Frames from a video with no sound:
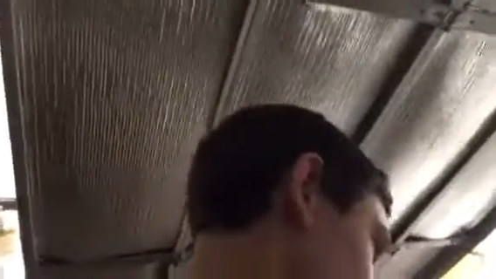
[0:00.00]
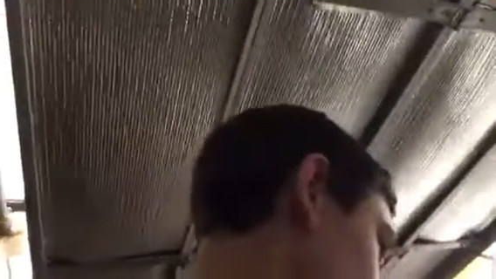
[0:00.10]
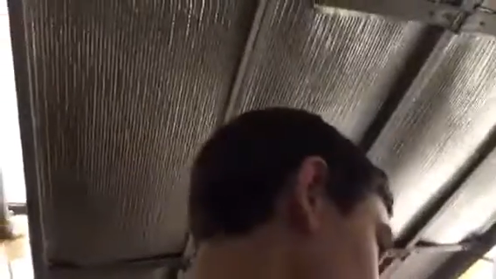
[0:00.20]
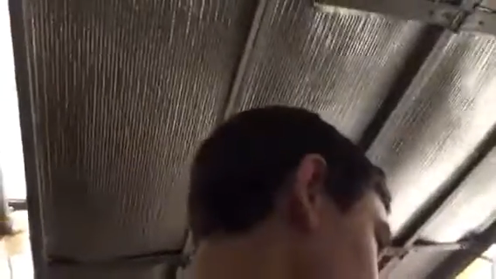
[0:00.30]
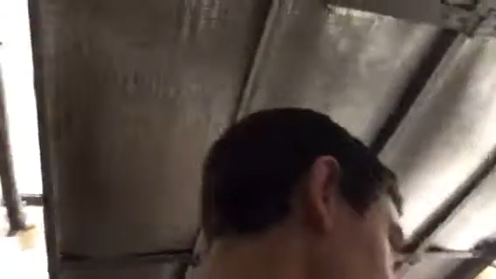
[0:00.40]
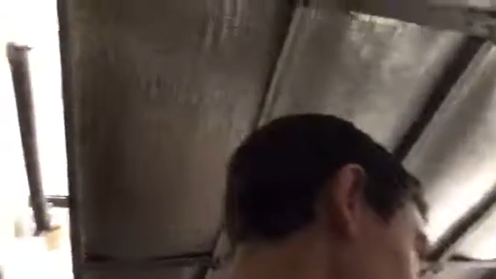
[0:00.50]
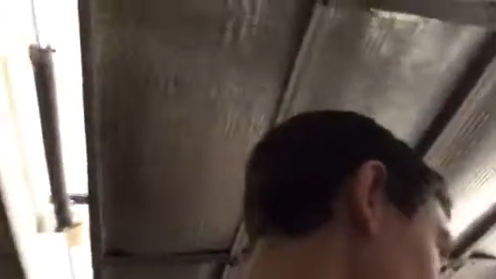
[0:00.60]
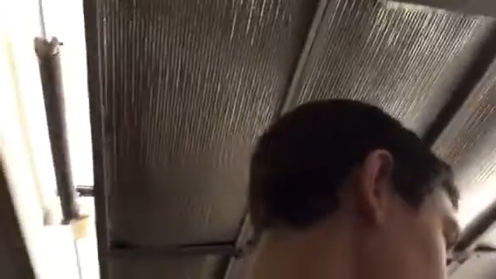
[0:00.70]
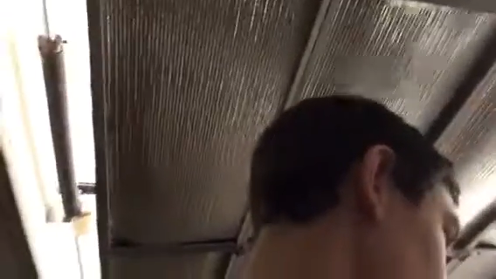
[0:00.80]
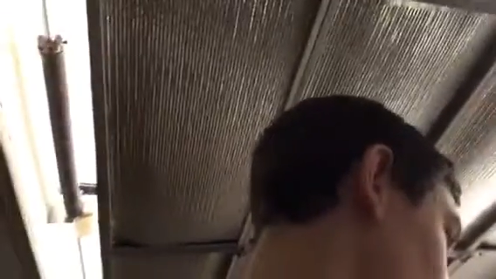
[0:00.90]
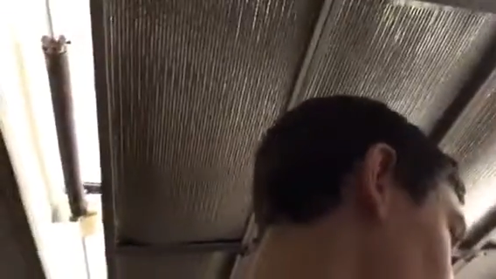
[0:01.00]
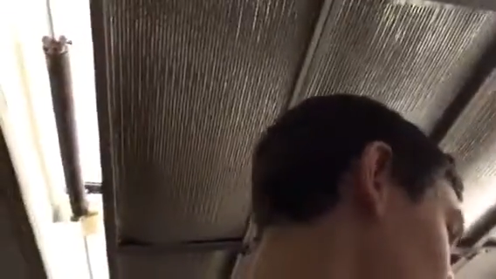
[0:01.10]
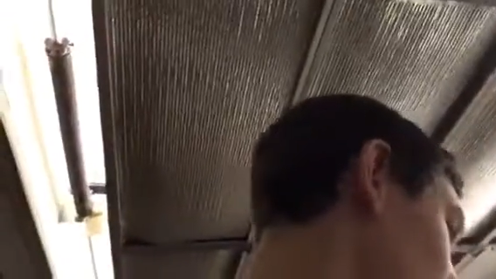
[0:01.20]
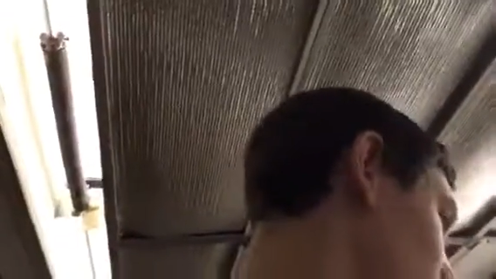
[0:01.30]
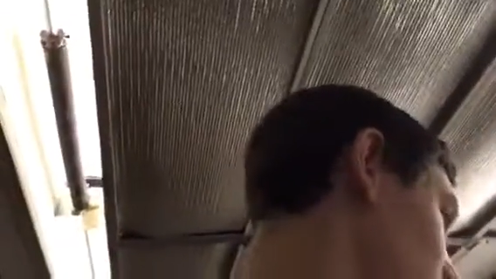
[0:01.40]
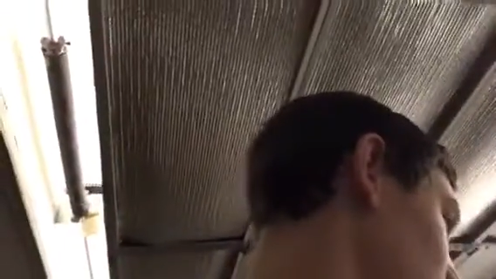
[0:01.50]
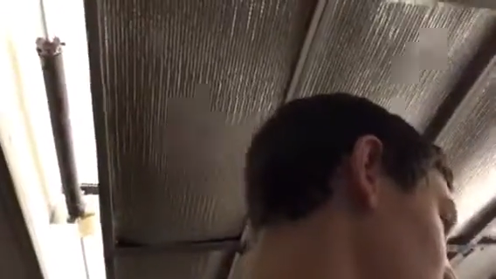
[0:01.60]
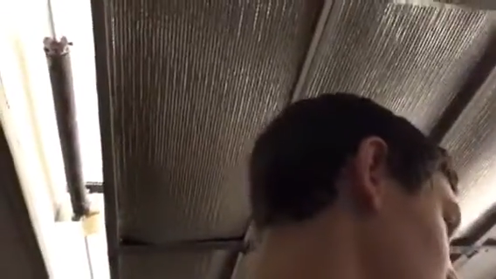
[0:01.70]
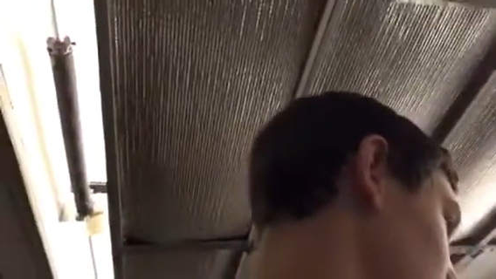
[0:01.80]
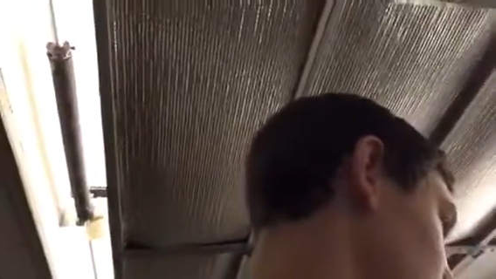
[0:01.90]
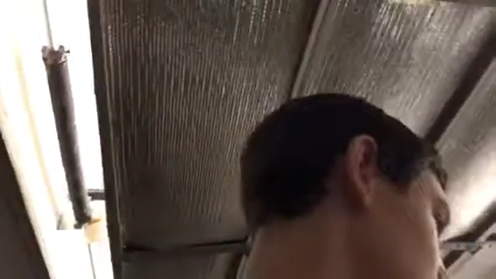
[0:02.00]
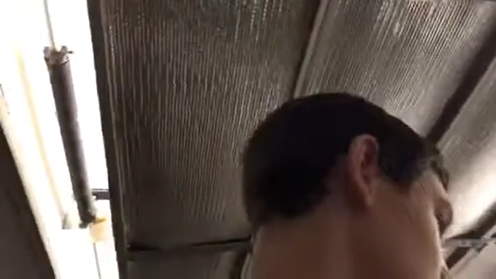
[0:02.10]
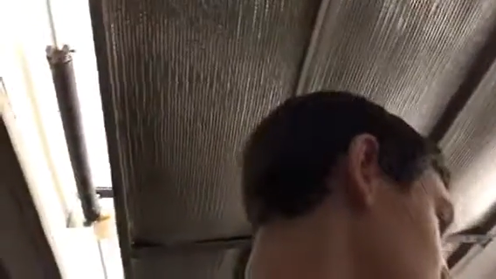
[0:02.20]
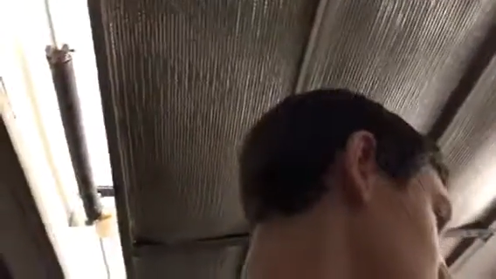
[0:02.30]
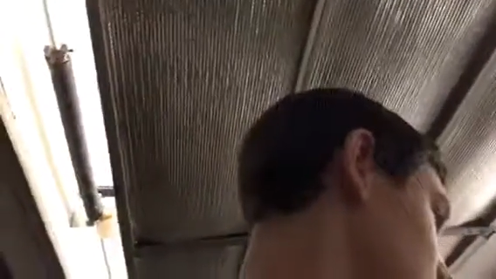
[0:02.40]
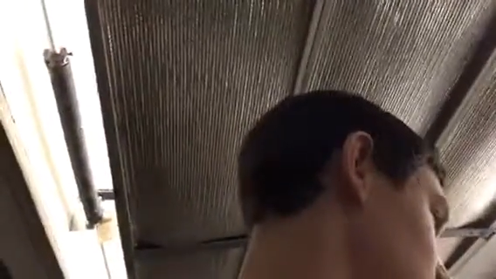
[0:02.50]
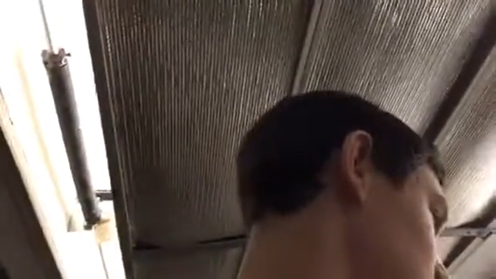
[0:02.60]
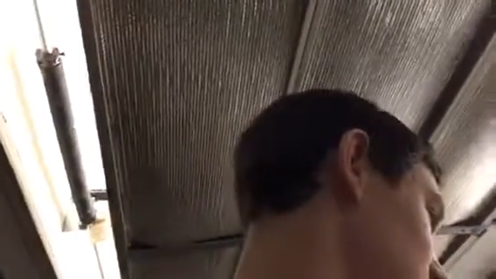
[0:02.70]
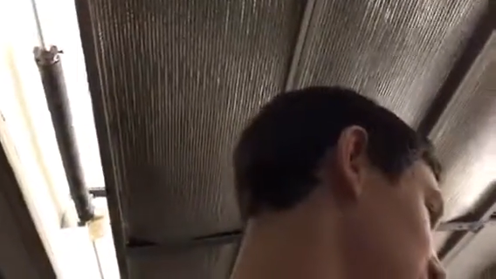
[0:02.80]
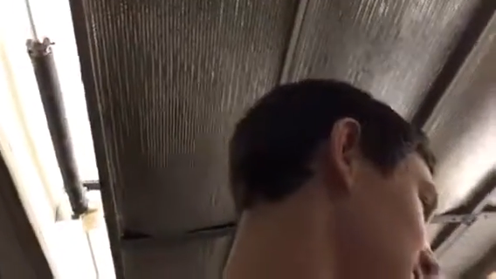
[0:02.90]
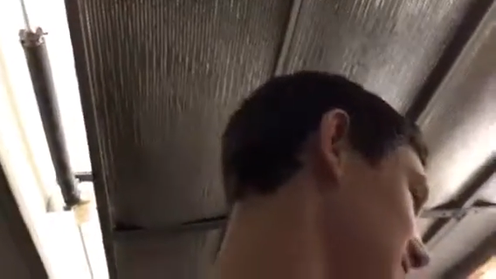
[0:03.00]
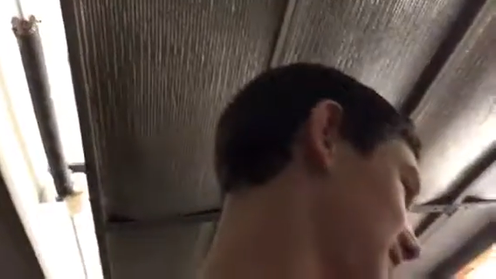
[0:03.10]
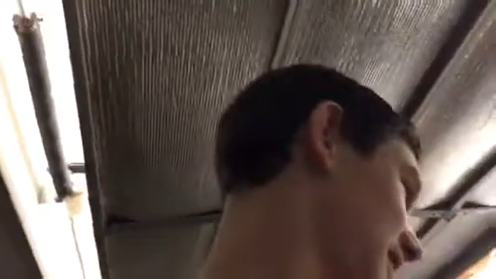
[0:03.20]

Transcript: Nobody's mouth can be seen.